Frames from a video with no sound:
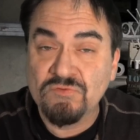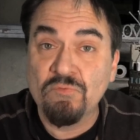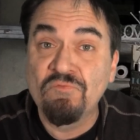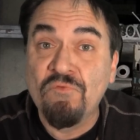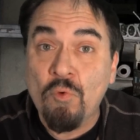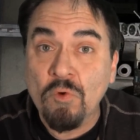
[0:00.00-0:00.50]

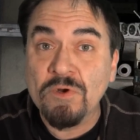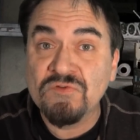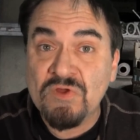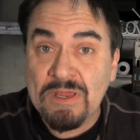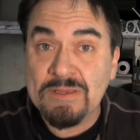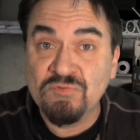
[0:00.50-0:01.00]
So 4
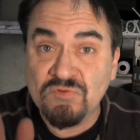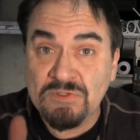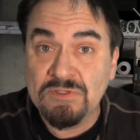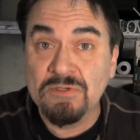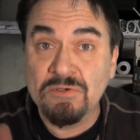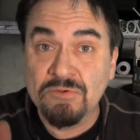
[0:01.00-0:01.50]
times
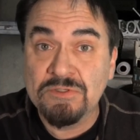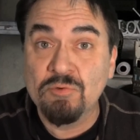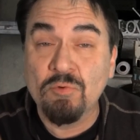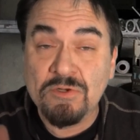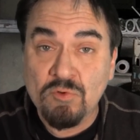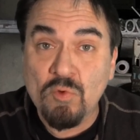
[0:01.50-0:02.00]
a year,
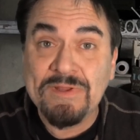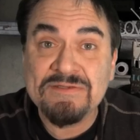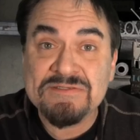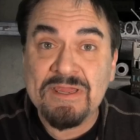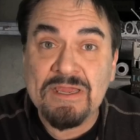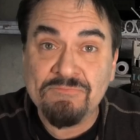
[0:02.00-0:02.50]
you are
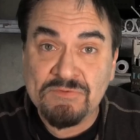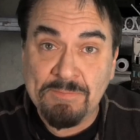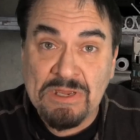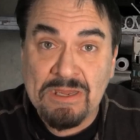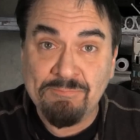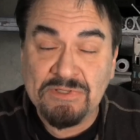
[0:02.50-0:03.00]
going to have to
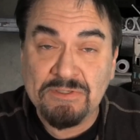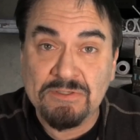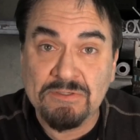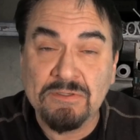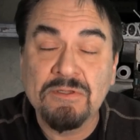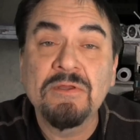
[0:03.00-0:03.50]
pop
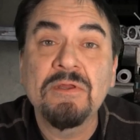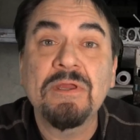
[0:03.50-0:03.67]
in